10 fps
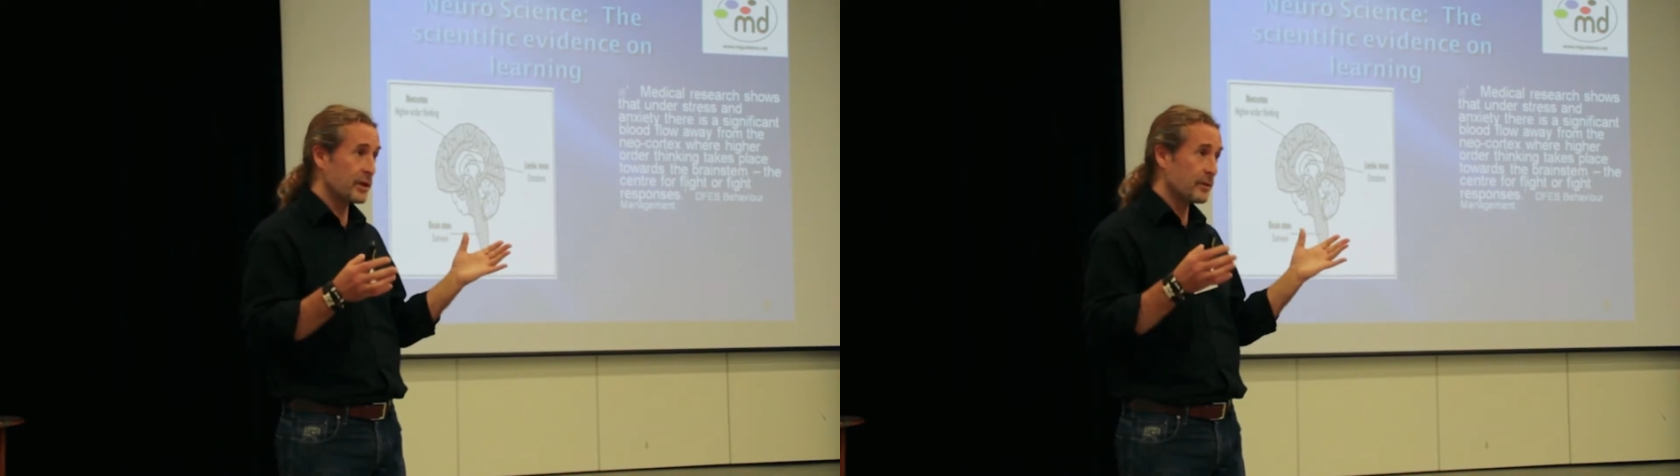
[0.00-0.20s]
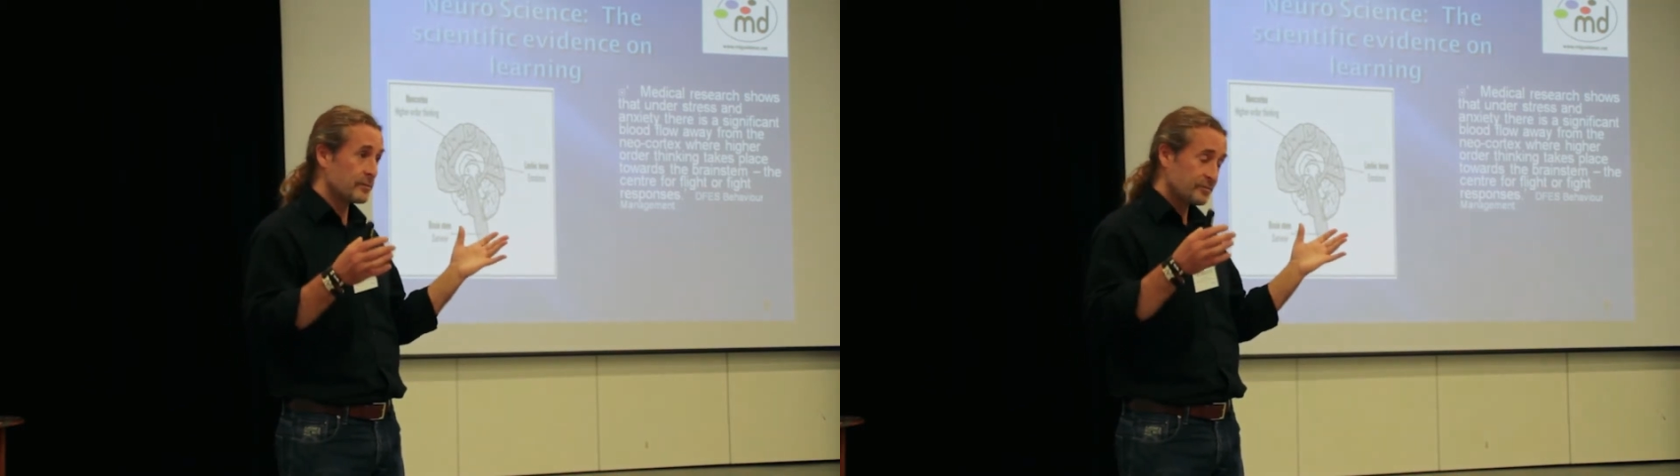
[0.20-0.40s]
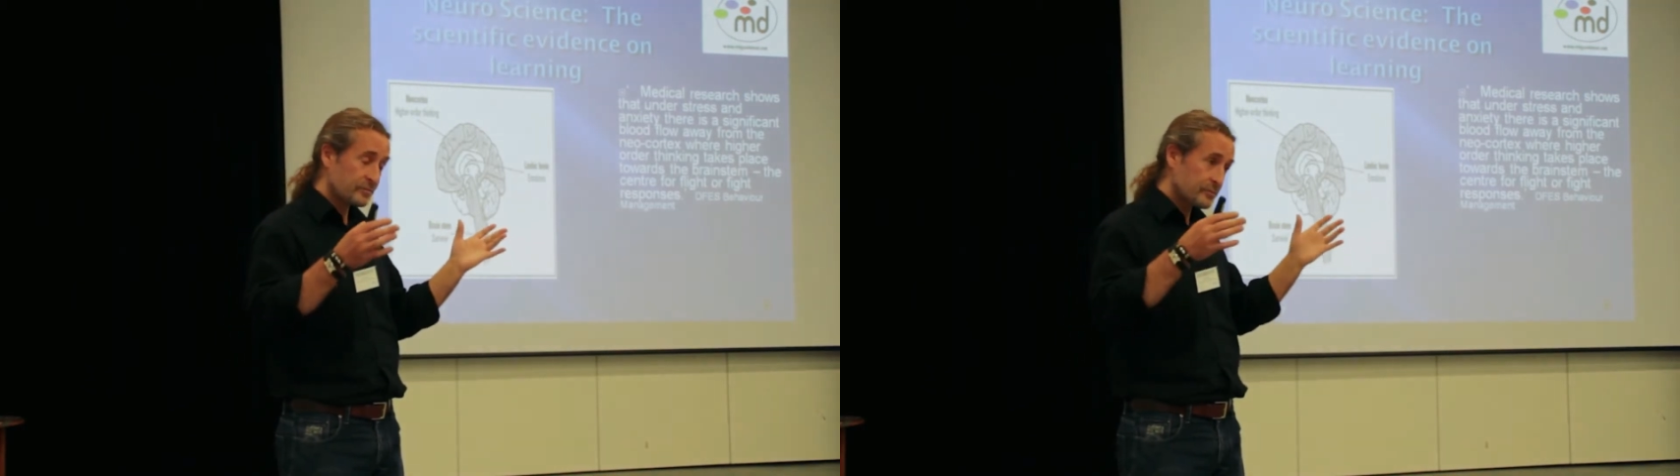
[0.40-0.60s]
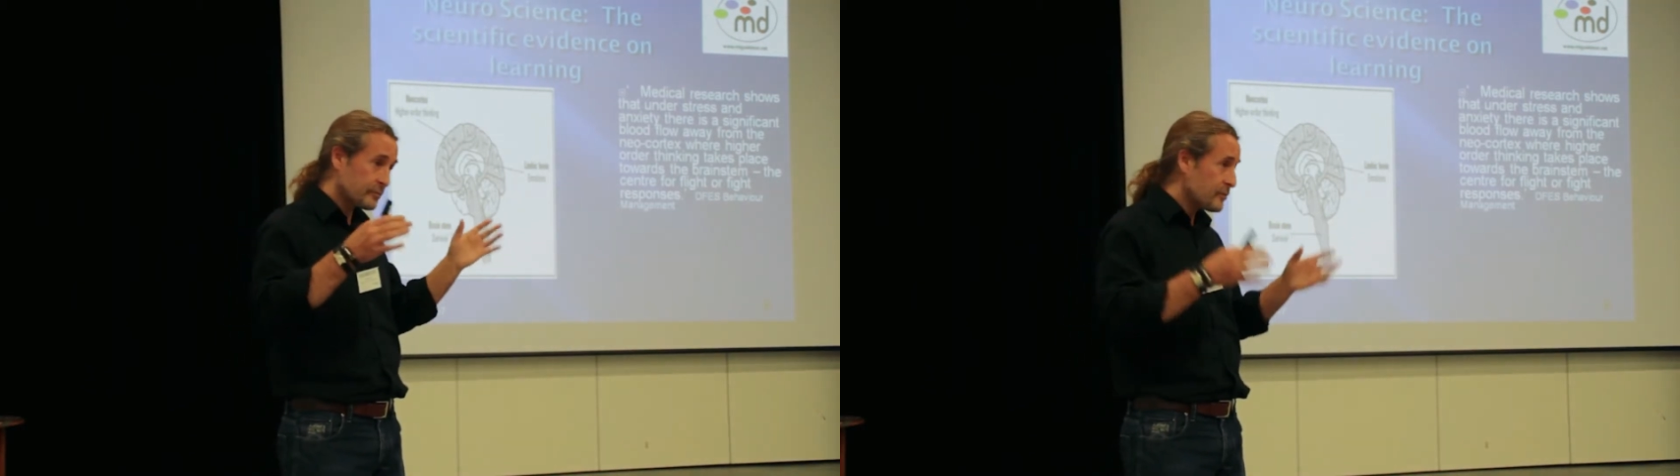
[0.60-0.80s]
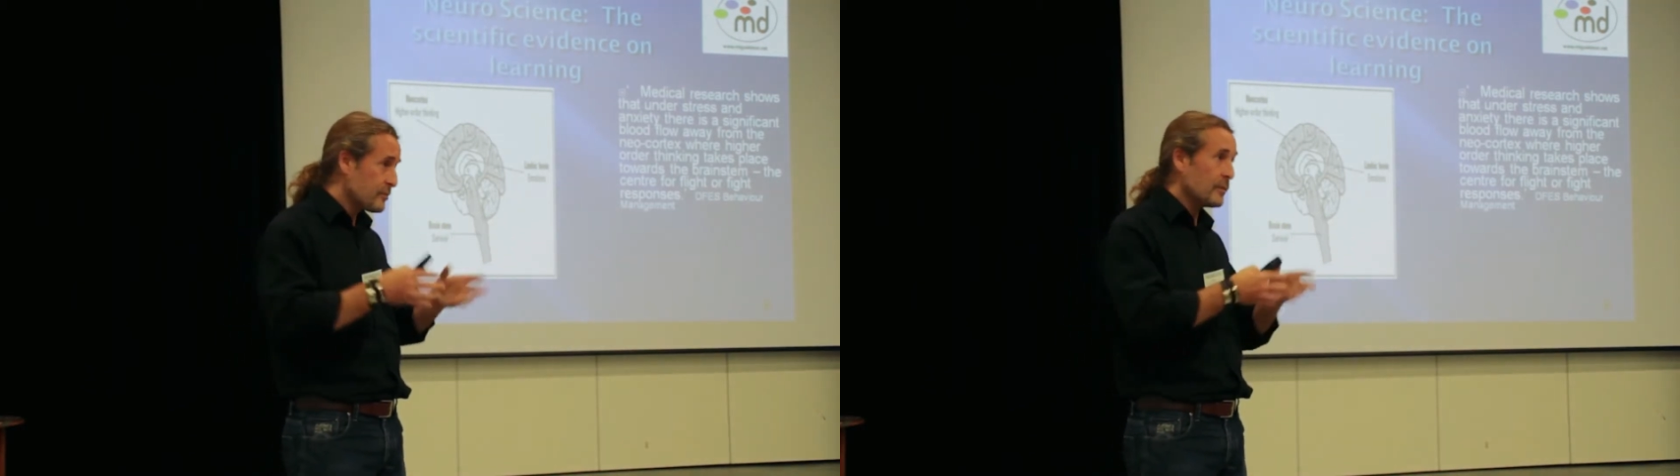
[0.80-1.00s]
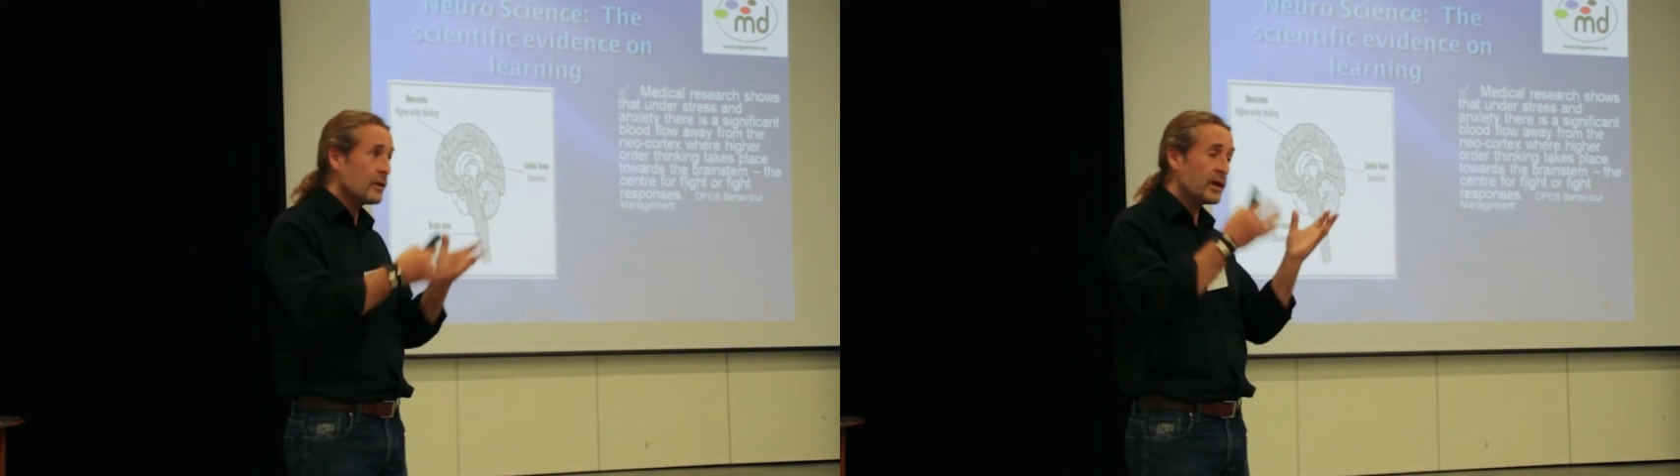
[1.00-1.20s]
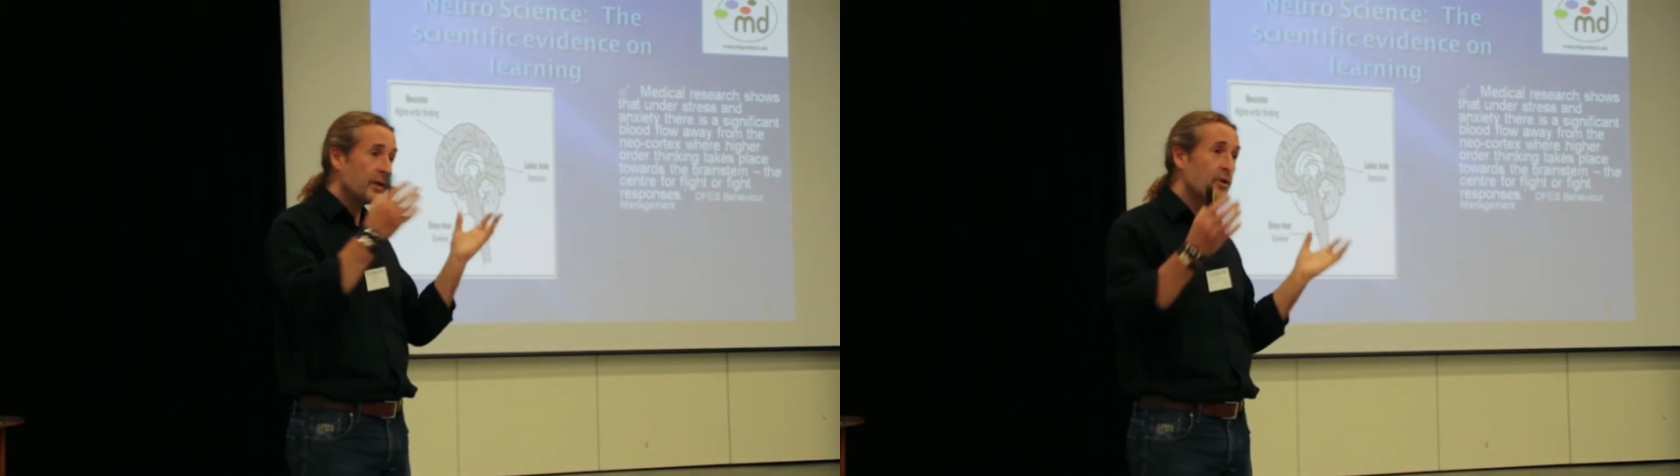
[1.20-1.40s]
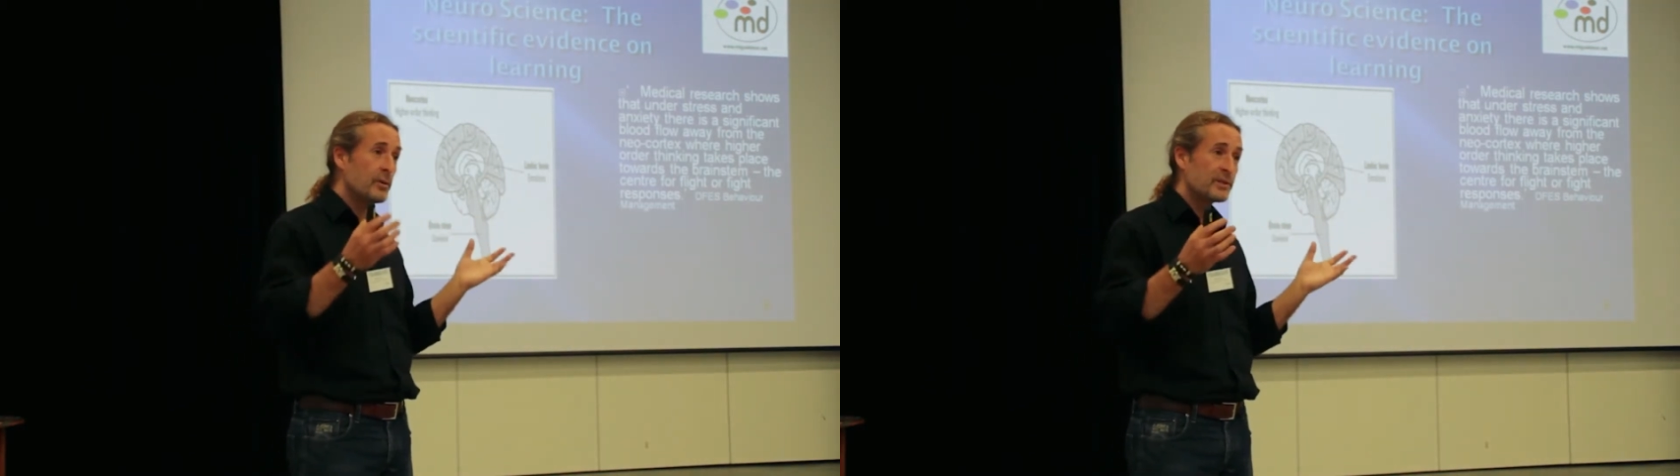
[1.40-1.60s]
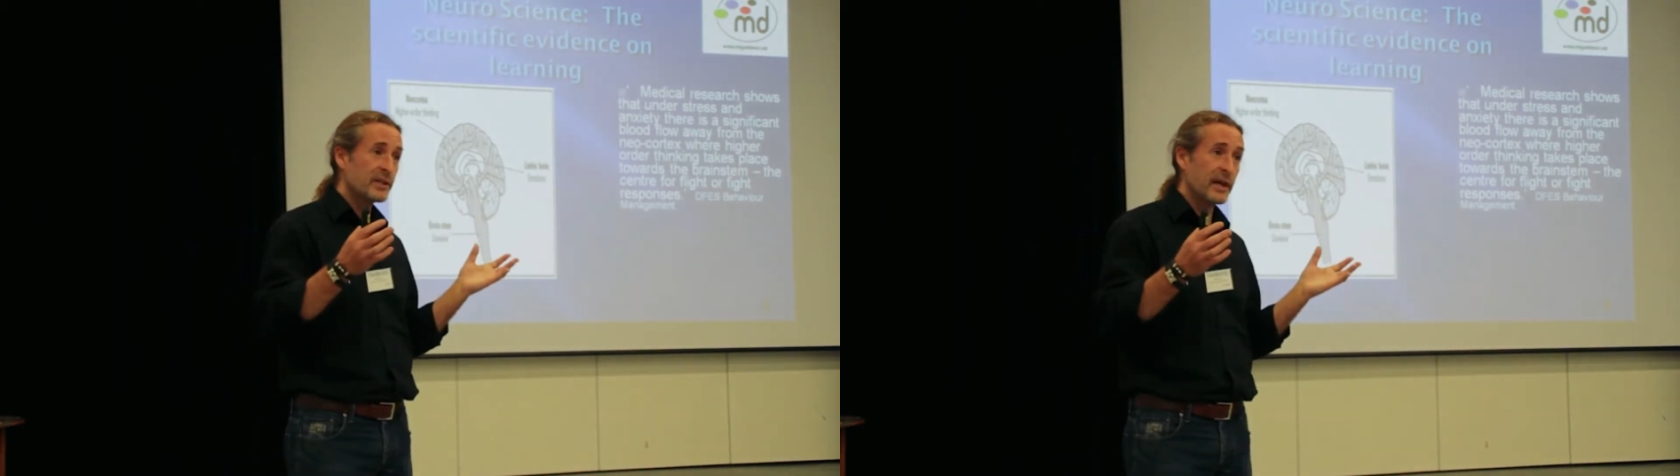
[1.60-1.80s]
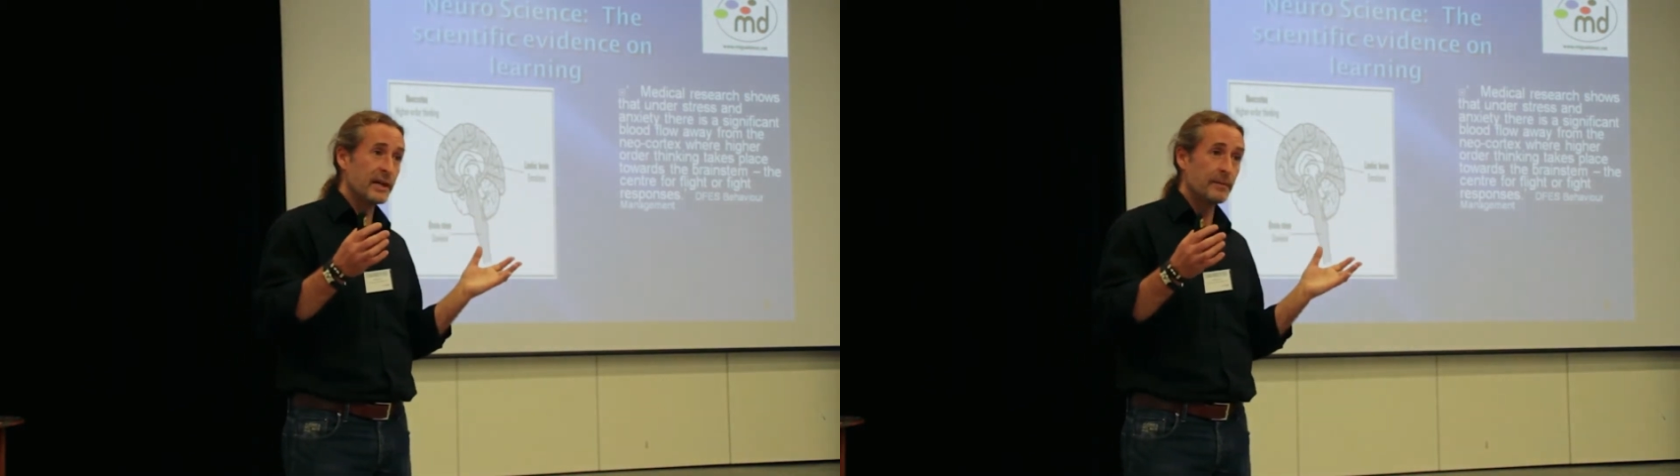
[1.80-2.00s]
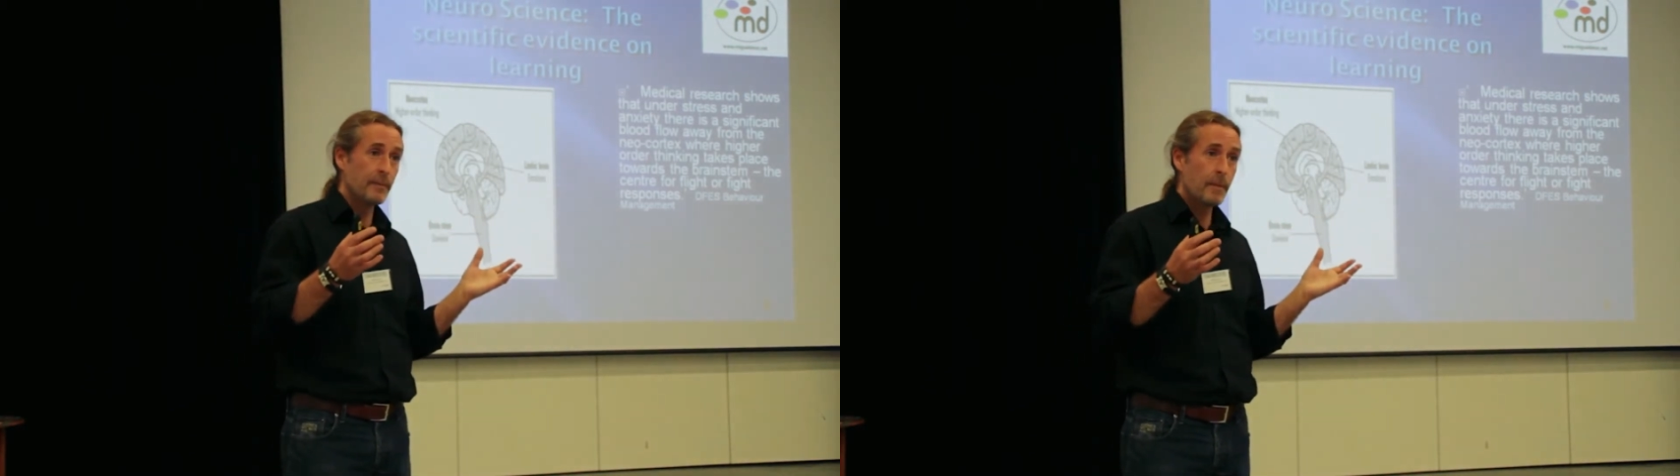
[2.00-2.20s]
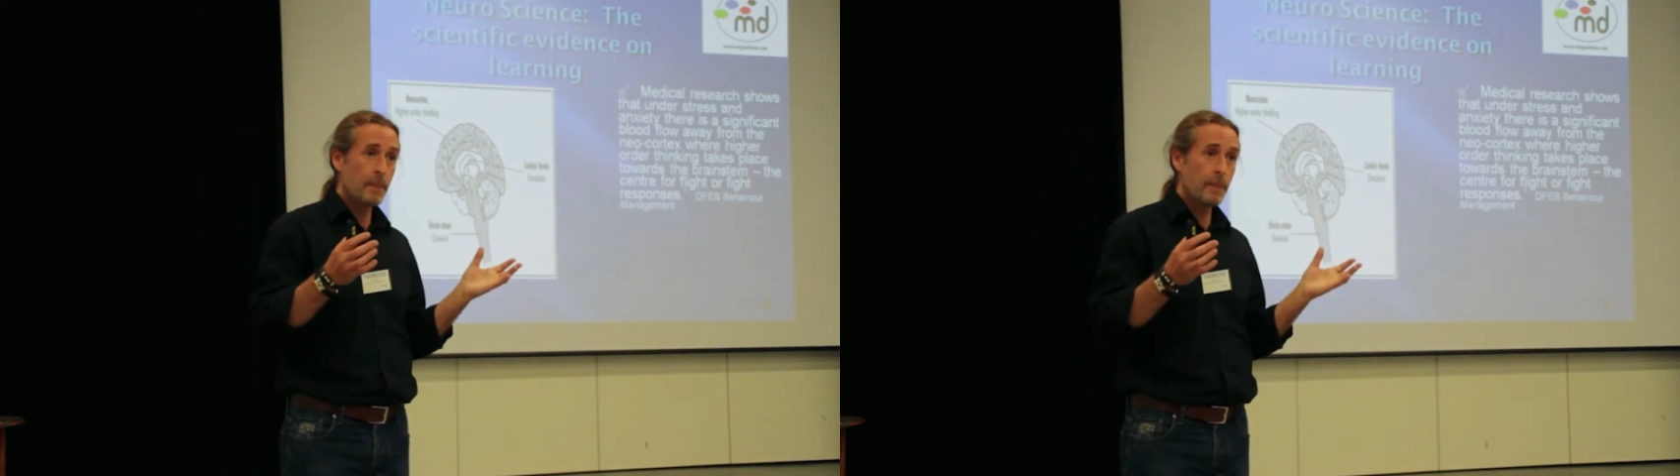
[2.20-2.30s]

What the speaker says: to erupt again.